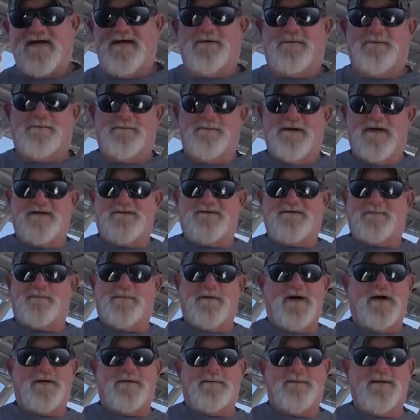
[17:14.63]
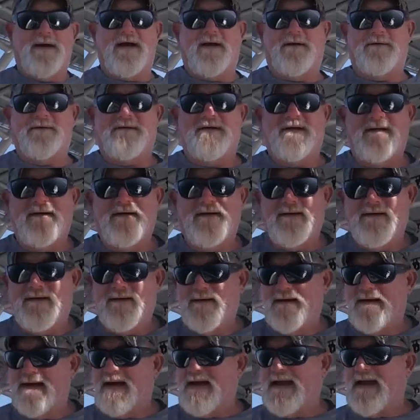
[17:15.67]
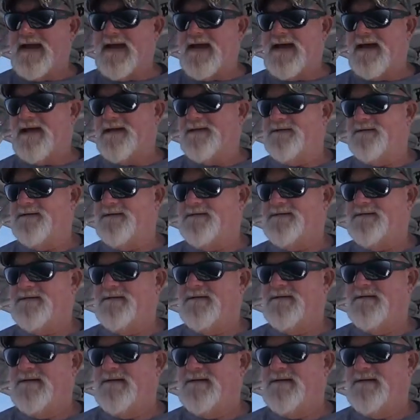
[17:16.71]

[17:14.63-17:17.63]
it'll wrench them right around. And